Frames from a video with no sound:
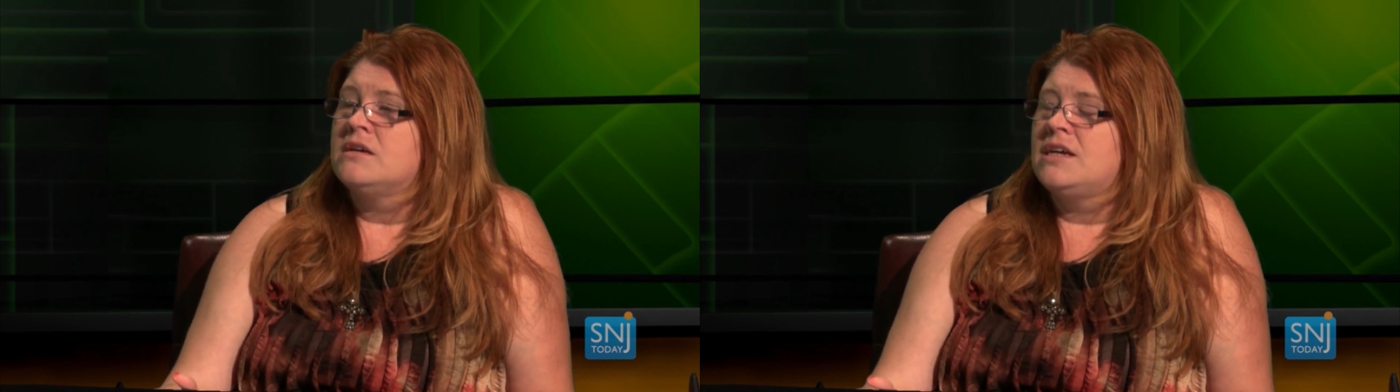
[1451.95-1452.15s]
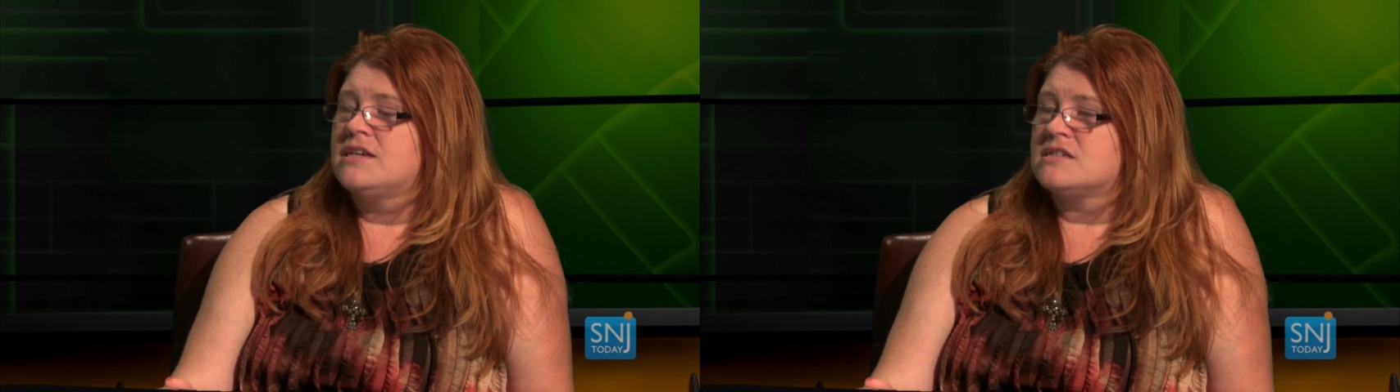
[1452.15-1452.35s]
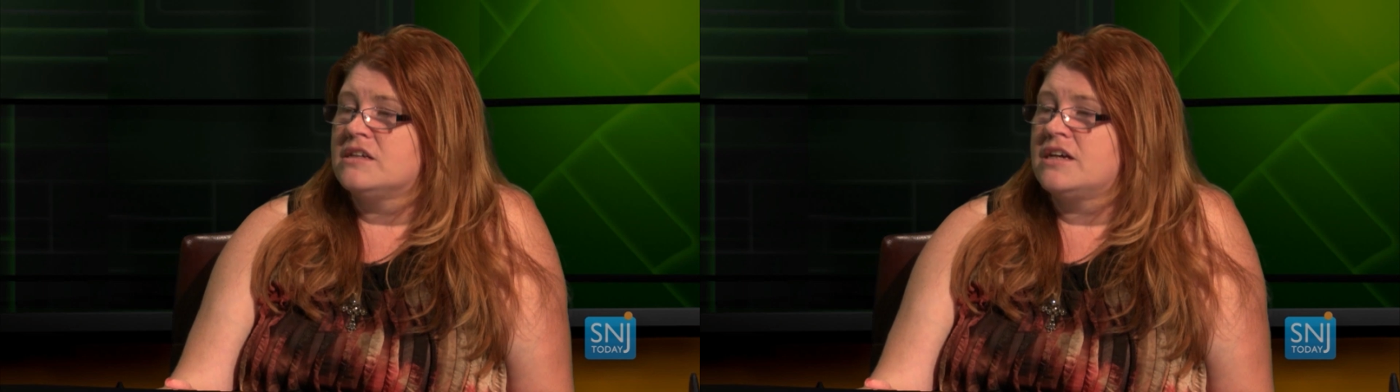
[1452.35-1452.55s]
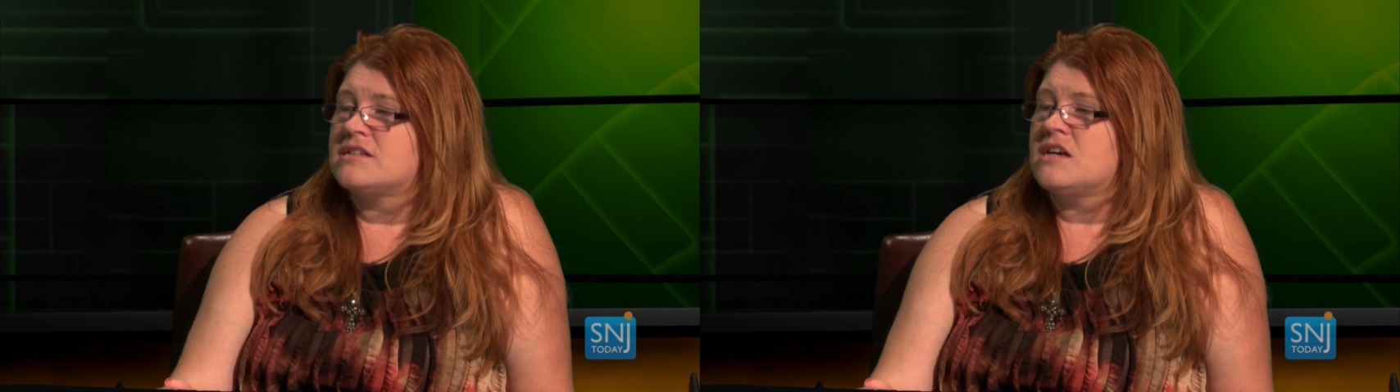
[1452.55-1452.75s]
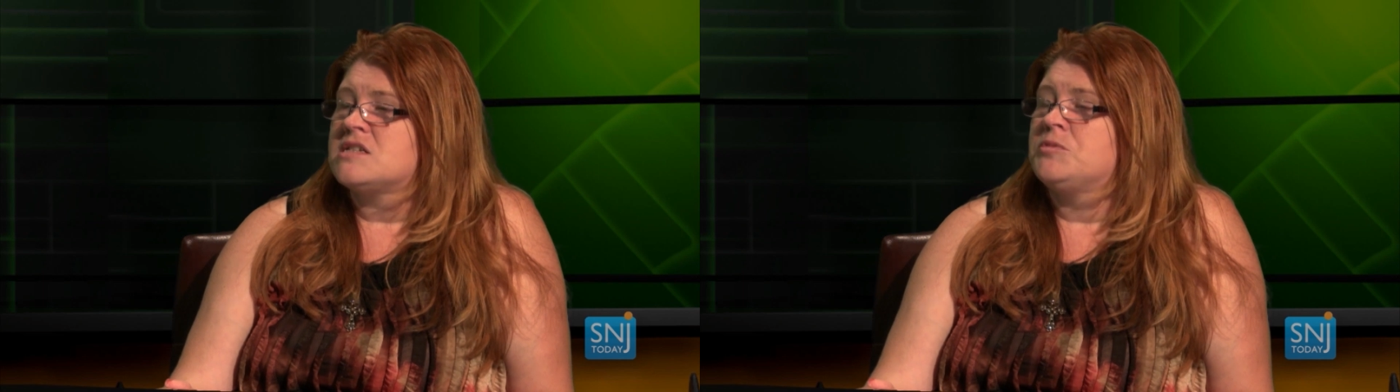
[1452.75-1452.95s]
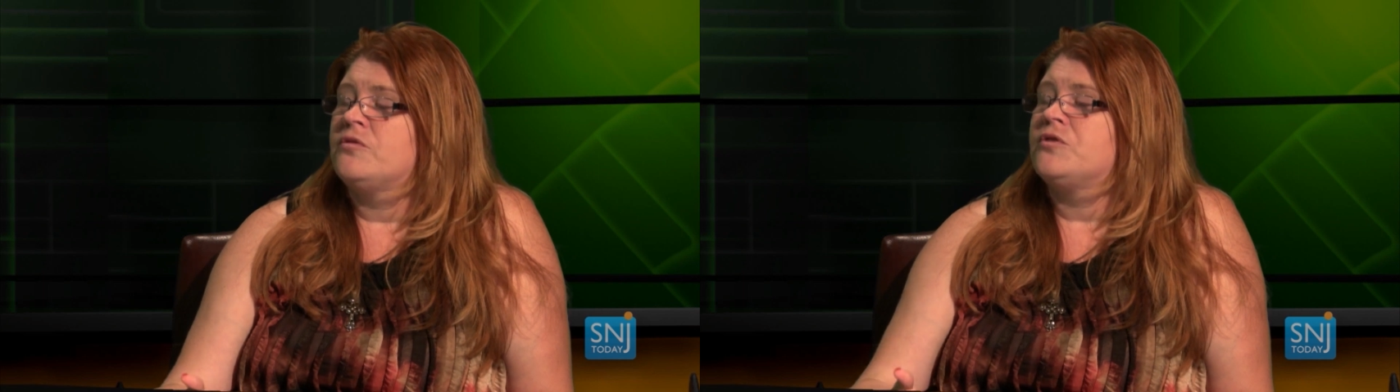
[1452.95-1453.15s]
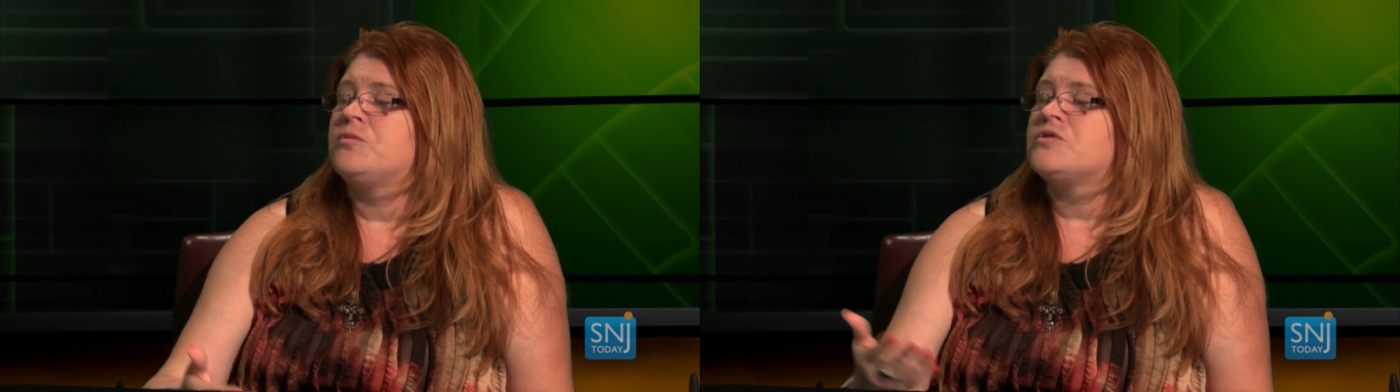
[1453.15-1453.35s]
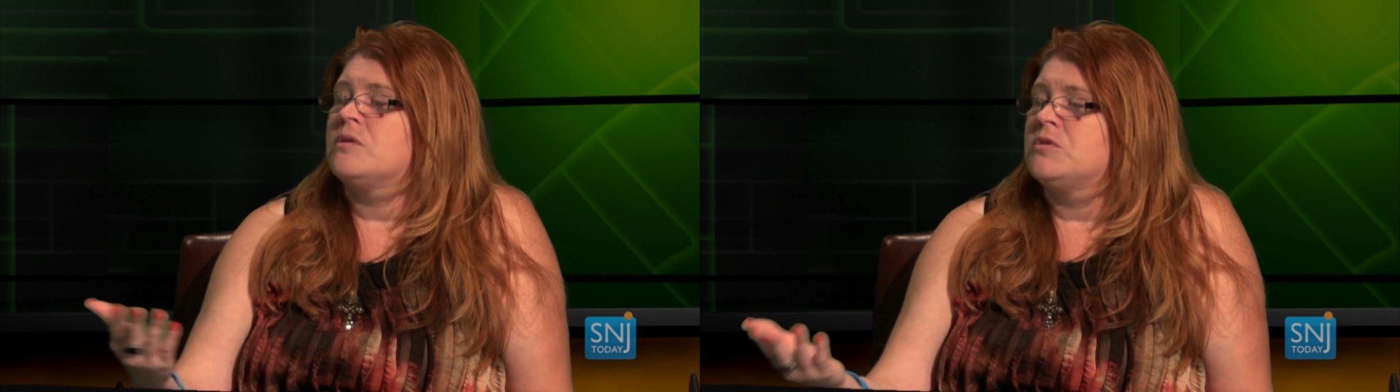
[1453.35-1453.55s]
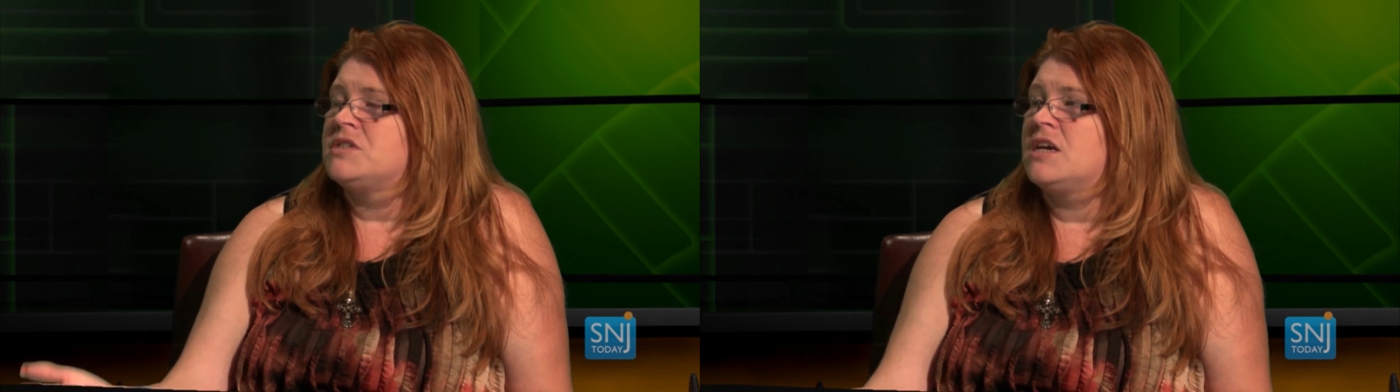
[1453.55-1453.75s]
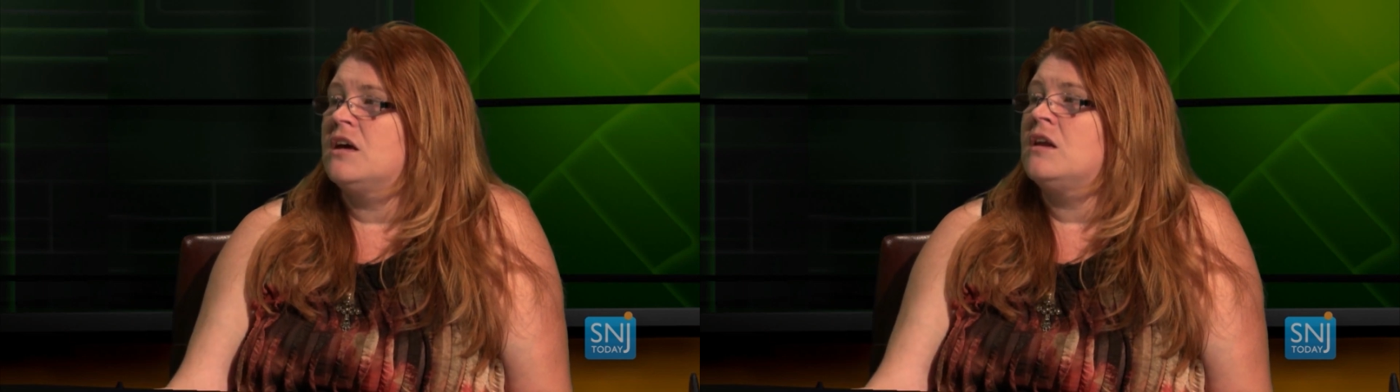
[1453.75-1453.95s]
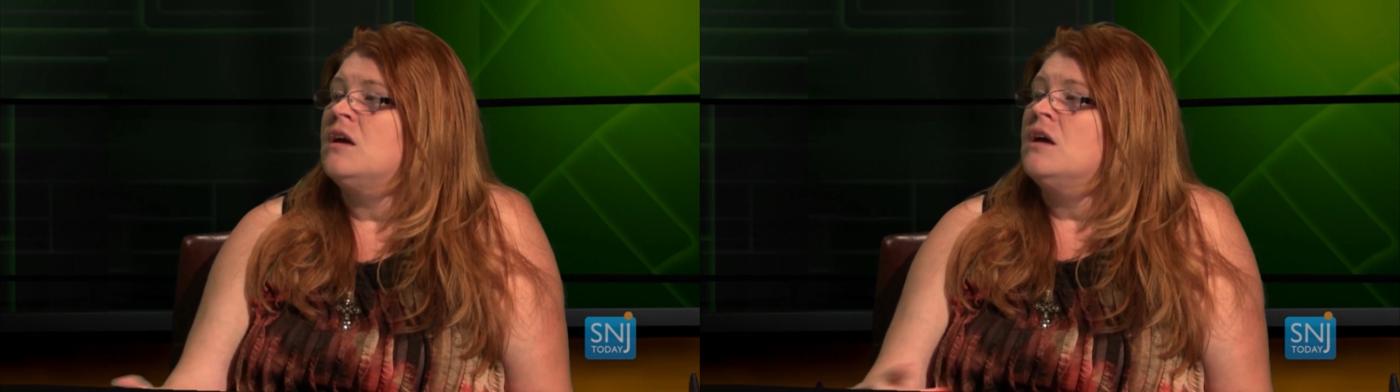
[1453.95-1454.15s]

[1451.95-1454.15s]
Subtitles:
easily accessible for someone to go